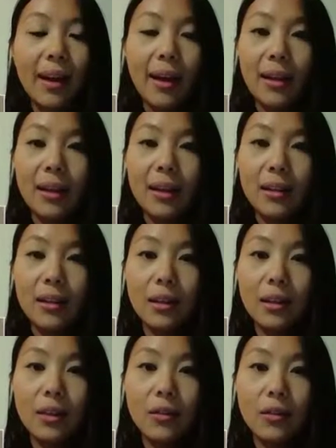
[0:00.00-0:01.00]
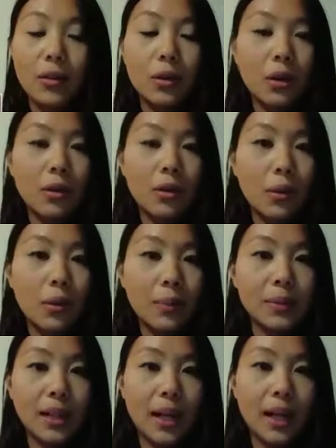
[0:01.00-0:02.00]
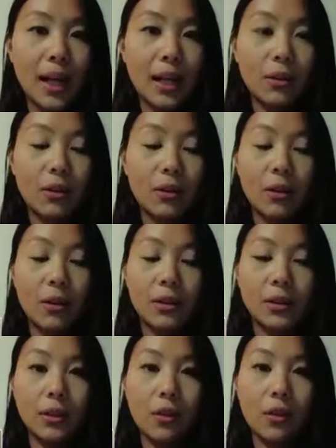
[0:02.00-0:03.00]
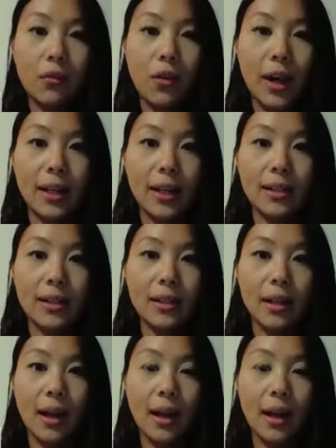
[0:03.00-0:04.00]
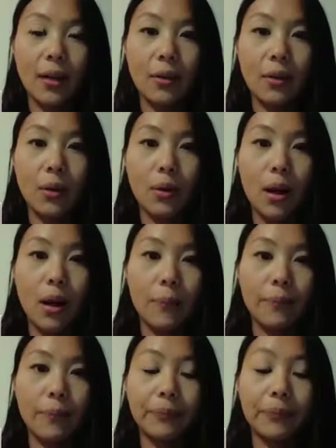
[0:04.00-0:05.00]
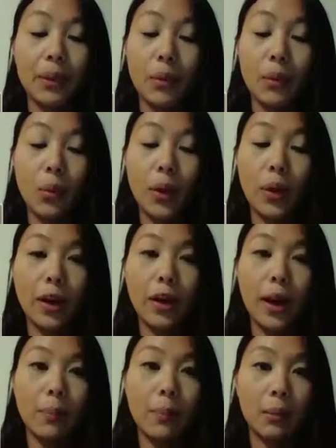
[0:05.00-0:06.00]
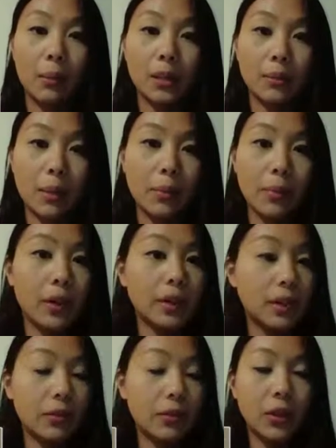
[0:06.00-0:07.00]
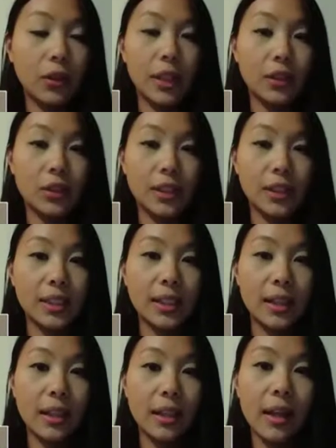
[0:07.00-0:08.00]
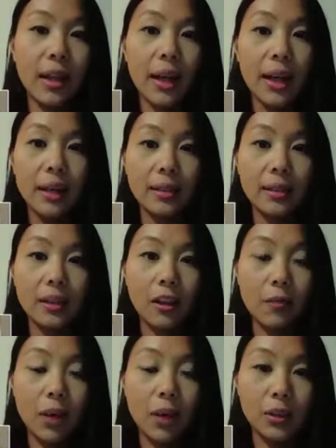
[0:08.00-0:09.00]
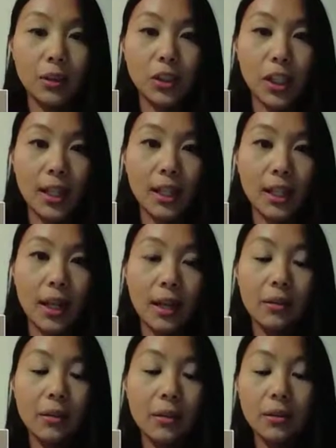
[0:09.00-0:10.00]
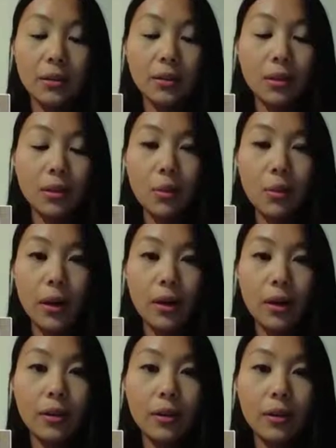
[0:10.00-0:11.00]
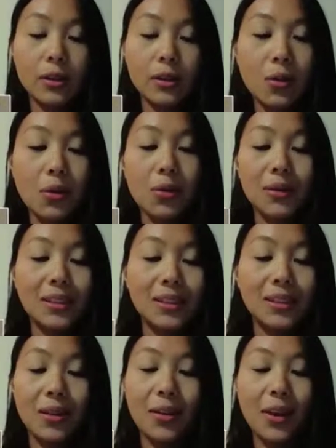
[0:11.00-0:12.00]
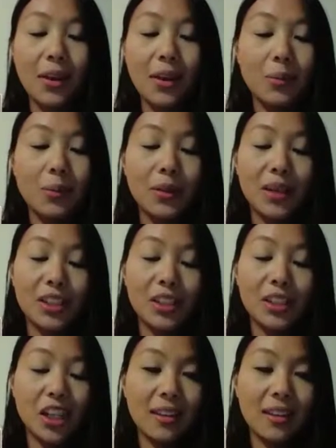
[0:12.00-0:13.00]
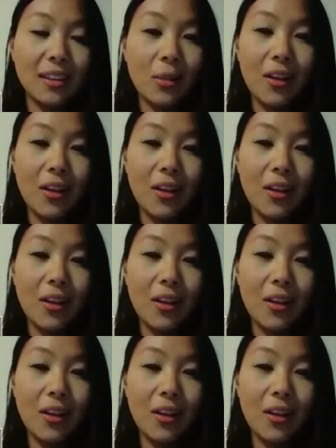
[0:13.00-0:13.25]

And if you go to the website, you can also find out where I publish my books if you're interested in self-publishing, and also where they're sold. So I hope you get to check them